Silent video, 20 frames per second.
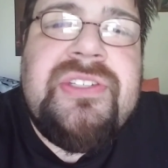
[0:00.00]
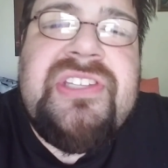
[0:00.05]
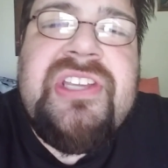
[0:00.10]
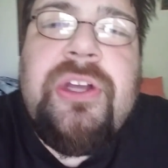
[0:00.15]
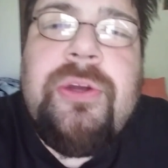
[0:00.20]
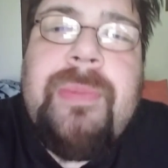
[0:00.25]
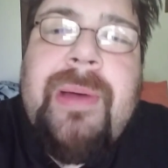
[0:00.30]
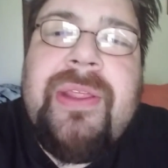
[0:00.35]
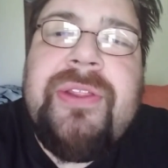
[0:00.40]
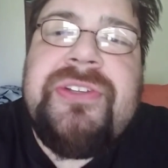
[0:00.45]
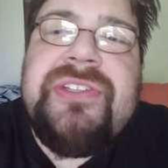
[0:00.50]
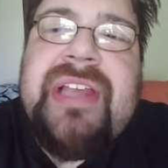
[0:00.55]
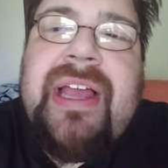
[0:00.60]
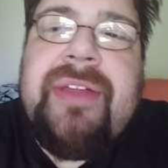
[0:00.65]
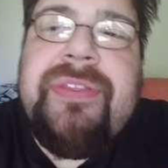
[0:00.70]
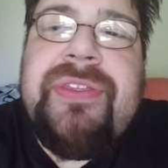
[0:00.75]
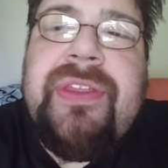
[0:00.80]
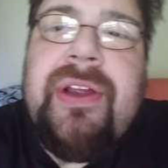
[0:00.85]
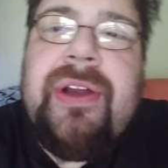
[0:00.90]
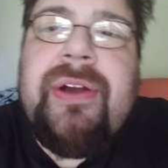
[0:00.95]
mothers
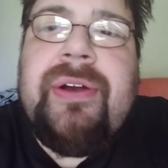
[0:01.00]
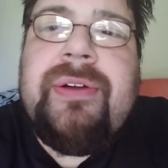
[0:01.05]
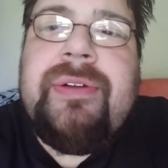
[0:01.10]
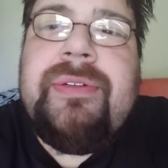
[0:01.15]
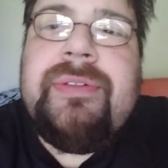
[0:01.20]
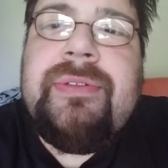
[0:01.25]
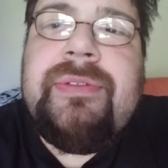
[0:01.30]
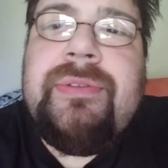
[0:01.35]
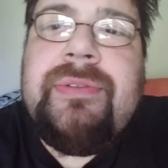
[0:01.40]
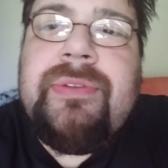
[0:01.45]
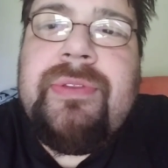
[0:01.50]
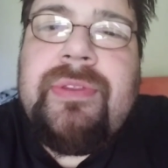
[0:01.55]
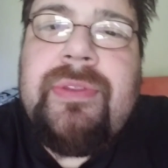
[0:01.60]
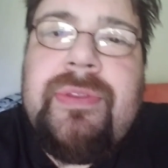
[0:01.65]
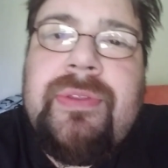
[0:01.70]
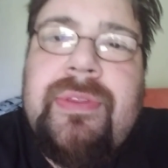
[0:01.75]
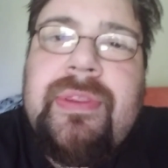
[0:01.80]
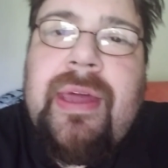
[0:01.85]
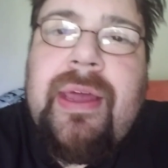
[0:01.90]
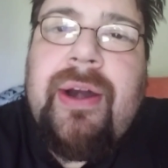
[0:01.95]
out there
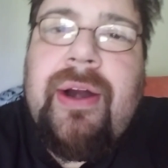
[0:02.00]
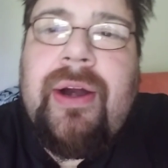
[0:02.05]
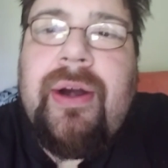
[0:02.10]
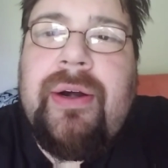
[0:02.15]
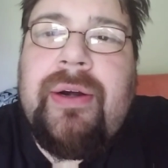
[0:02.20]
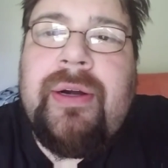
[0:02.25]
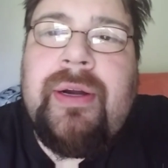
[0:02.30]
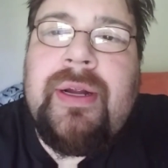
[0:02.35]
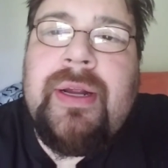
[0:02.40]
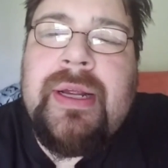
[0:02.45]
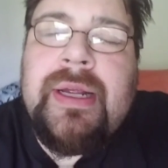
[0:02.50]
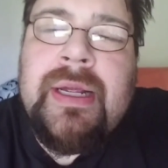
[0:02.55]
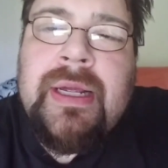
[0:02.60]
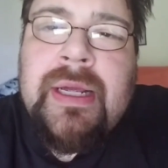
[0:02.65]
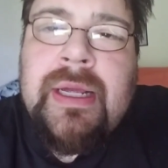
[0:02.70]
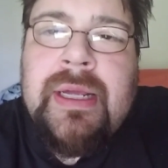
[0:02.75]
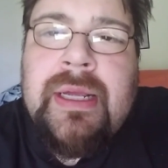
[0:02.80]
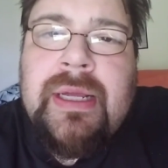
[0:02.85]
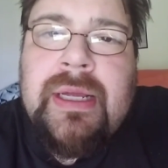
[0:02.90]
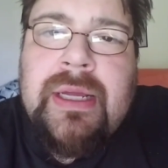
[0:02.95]
that are
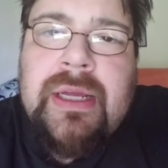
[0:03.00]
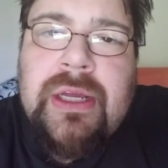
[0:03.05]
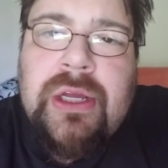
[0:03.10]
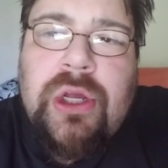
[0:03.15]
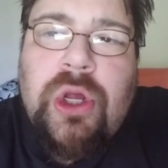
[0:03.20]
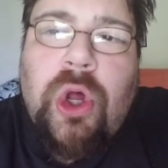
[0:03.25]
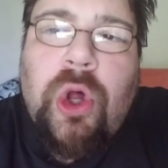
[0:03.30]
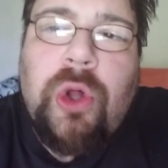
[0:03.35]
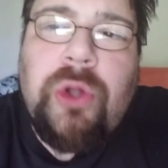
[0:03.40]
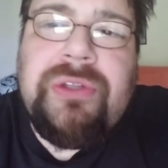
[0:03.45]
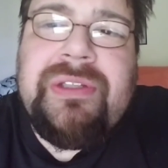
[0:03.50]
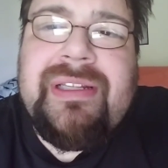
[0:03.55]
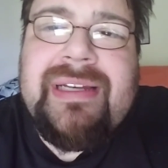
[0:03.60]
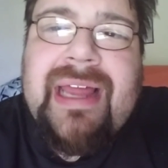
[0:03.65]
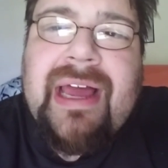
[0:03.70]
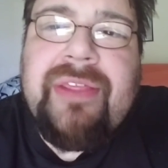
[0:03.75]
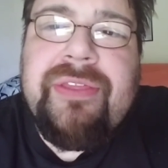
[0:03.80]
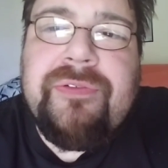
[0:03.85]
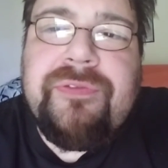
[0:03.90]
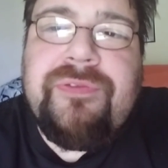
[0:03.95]
holding
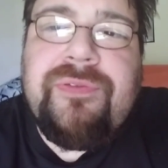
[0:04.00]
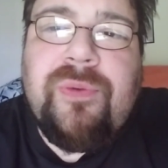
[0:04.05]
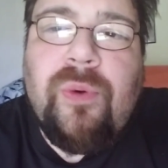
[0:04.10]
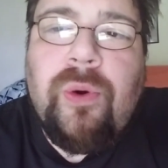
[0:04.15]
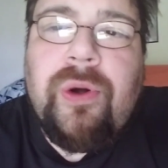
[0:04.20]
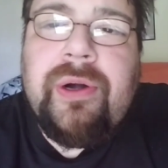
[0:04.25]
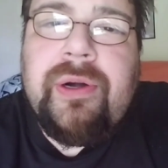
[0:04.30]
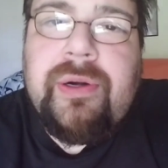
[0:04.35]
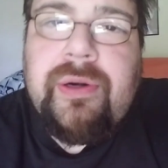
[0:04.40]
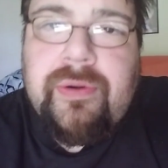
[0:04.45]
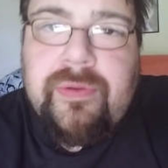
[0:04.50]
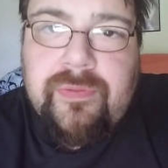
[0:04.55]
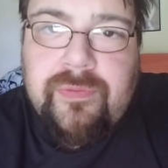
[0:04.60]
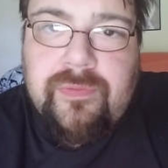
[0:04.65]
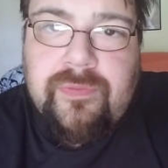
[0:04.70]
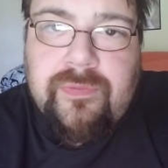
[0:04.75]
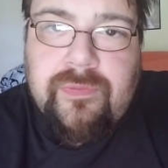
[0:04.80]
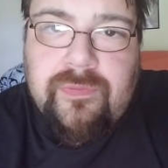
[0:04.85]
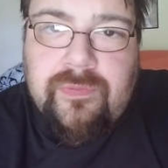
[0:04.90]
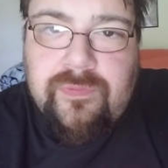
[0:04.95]
down the fort
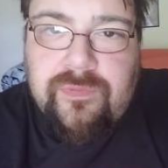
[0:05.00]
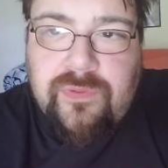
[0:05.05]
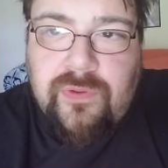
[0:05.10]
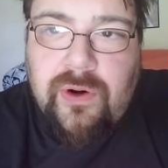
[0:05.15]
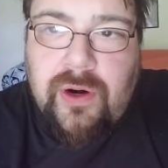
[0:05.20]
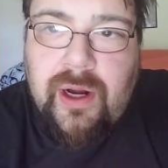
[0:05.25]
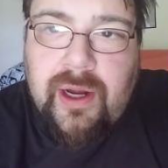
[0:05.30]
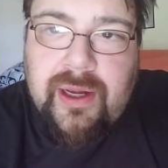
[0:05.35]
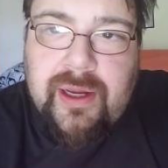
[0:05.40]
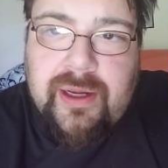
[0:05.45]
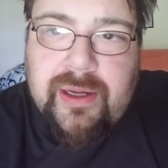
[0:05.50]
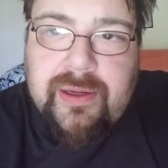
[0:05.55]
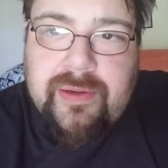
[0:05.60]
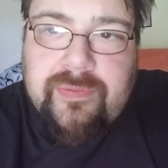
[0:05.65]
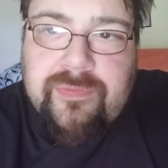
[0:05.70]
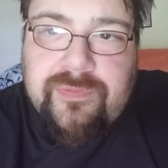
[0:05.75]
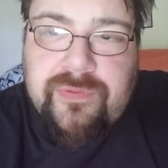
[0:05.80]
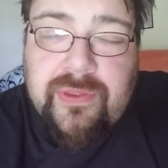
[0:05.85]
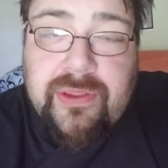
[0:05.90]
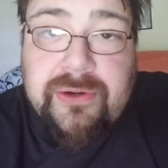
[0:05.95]

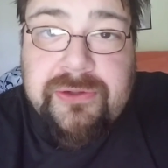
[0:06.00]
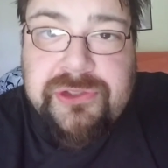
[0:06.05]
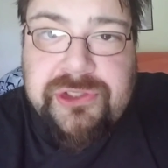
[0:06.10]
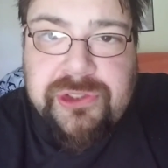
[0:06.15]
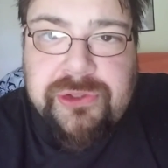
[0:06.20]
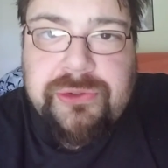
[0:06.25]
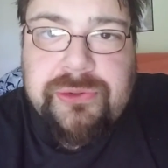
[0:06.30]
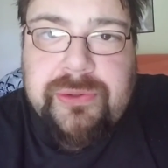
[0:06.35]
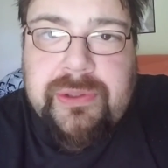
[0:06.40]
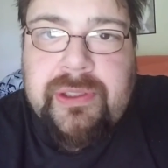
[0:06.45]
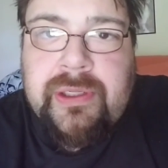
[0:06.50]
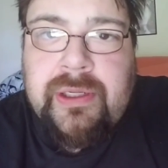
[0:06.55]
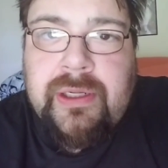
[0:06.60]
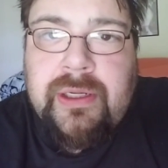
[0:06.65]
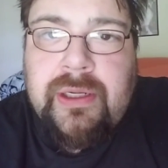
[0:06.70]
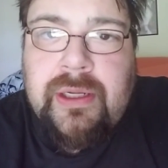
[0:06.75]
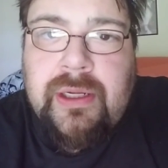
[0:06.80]
for their children,